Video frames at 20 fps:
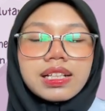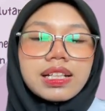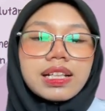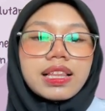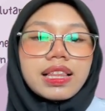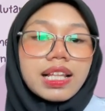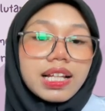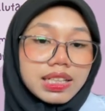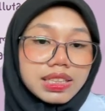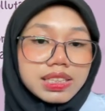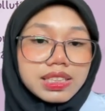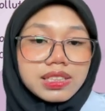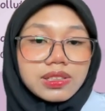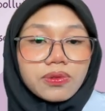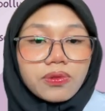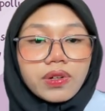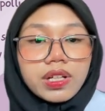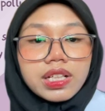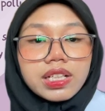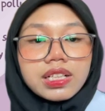Next,
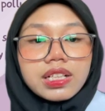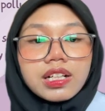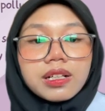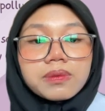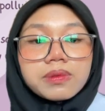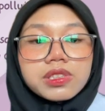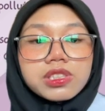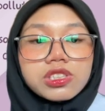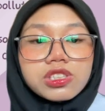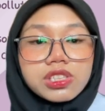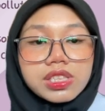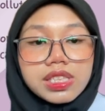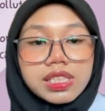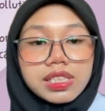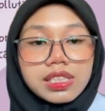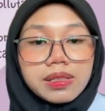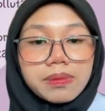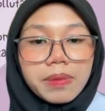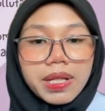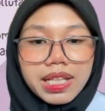when it comes to
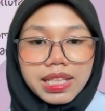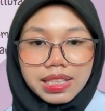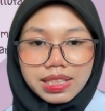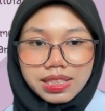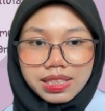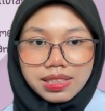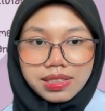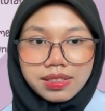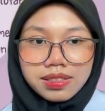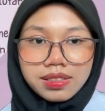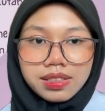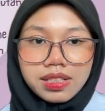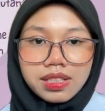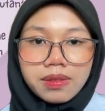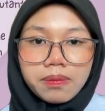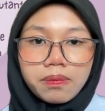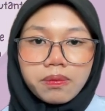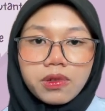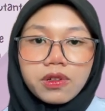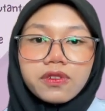the methods,
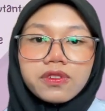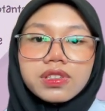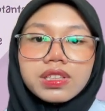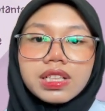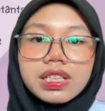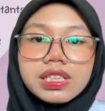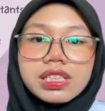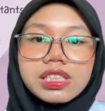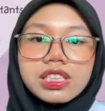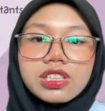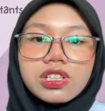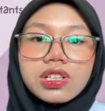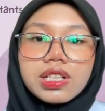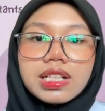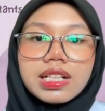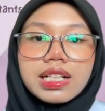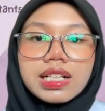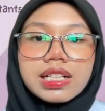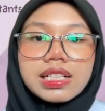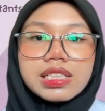both studies
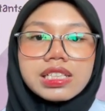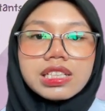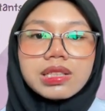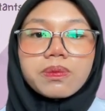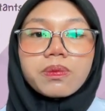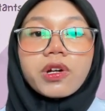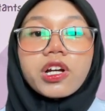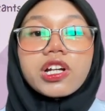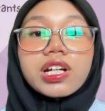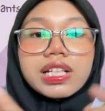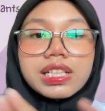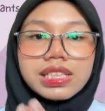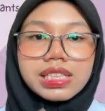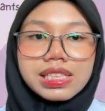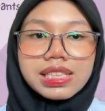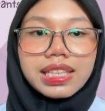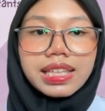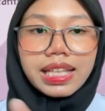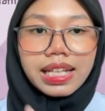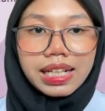utilize
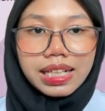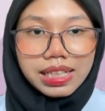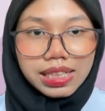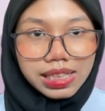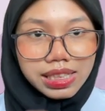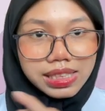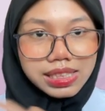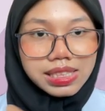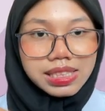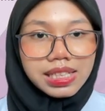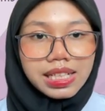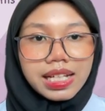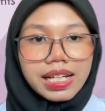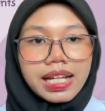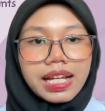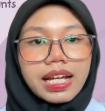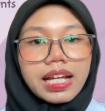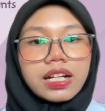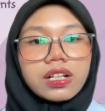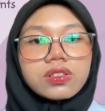BIO6 techniques
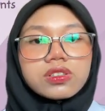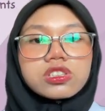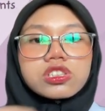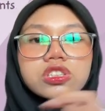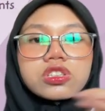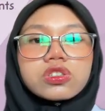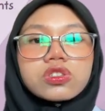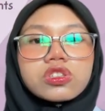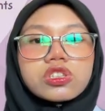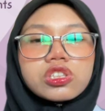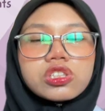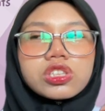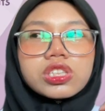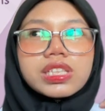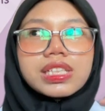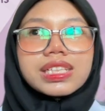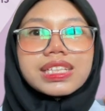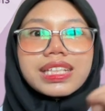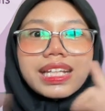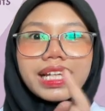and also use
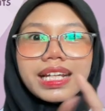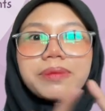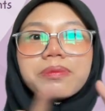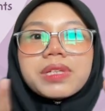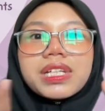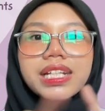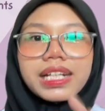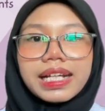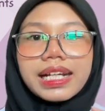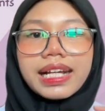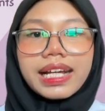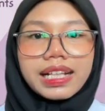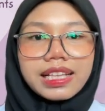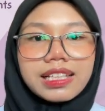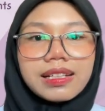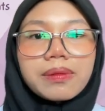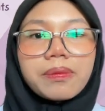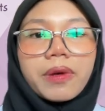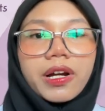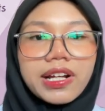the same
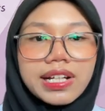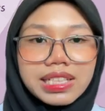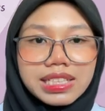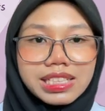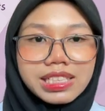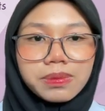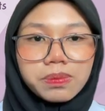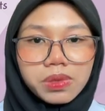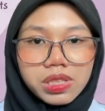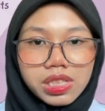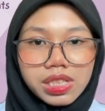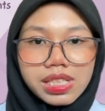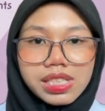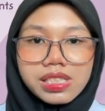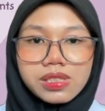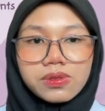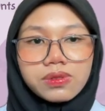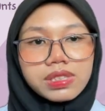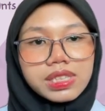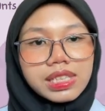indicator BIO6
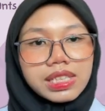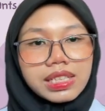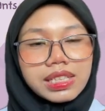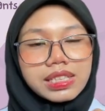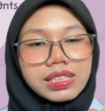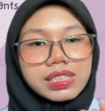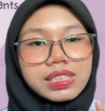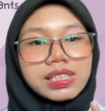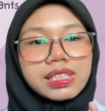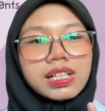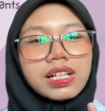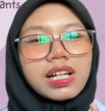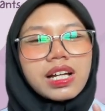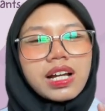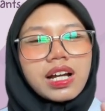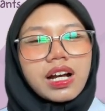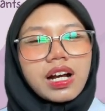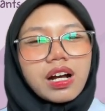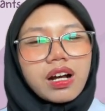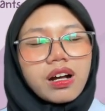species, which is
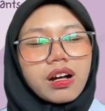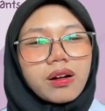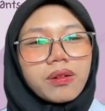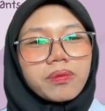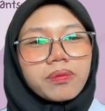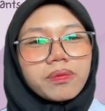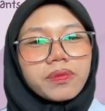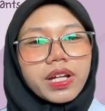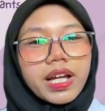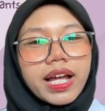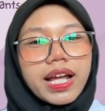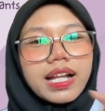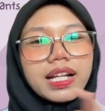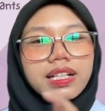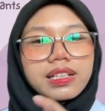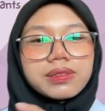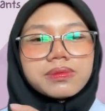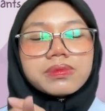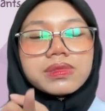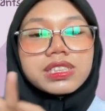
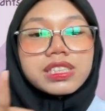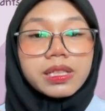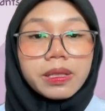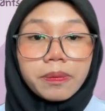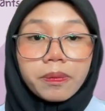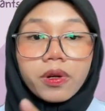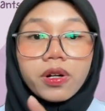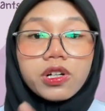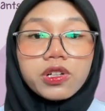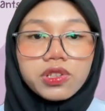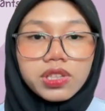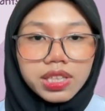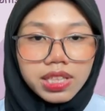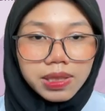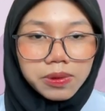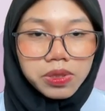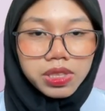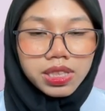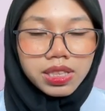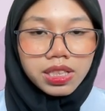allium
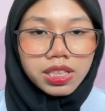separatives.